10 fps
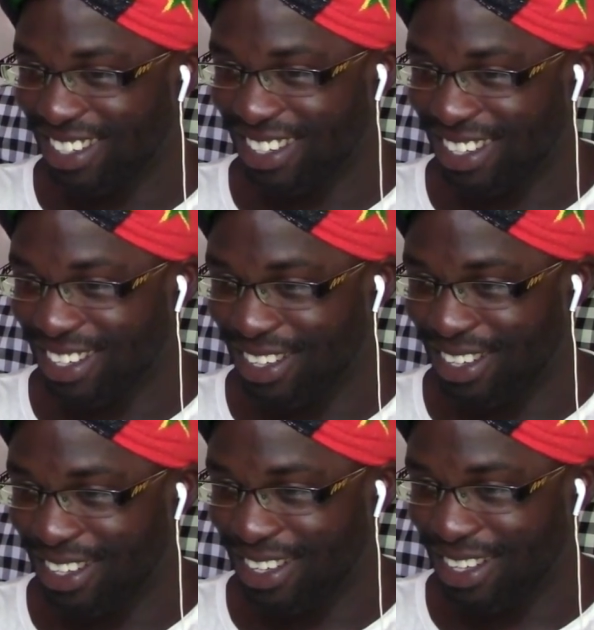of well
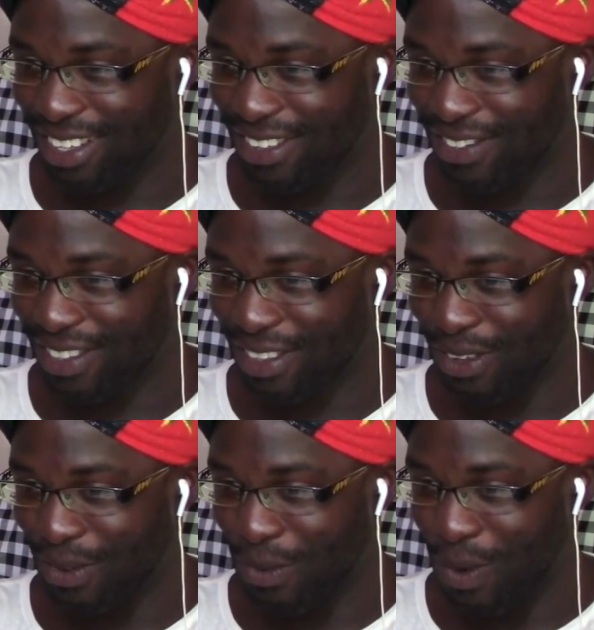everything from
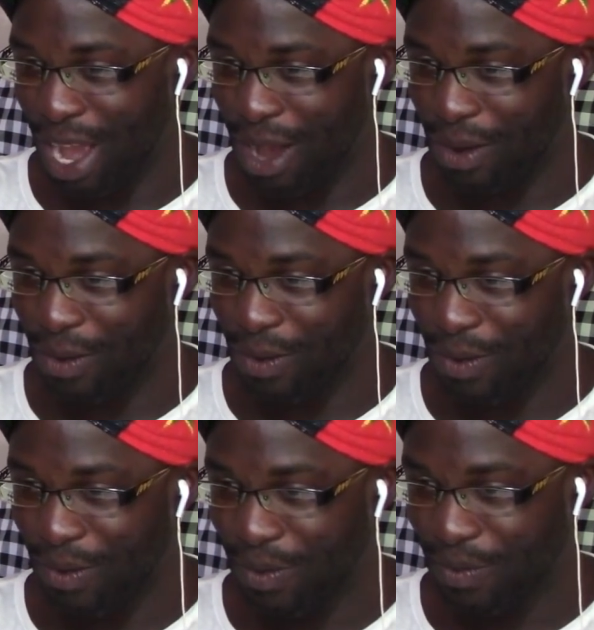antiques wow. to
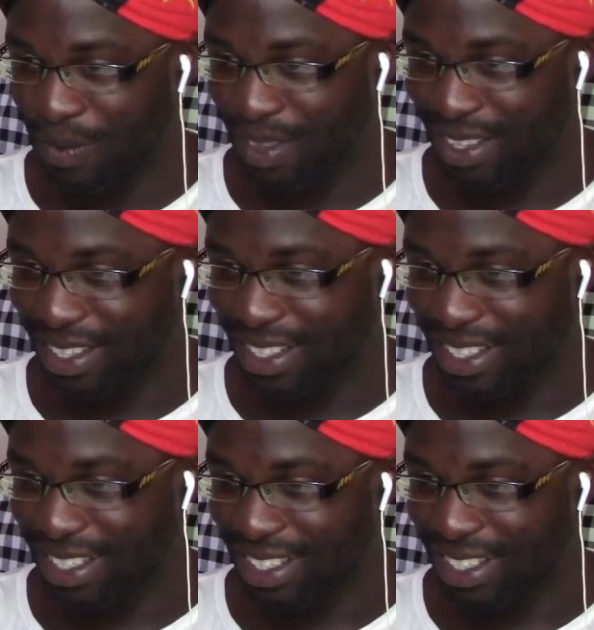clothing to of course food.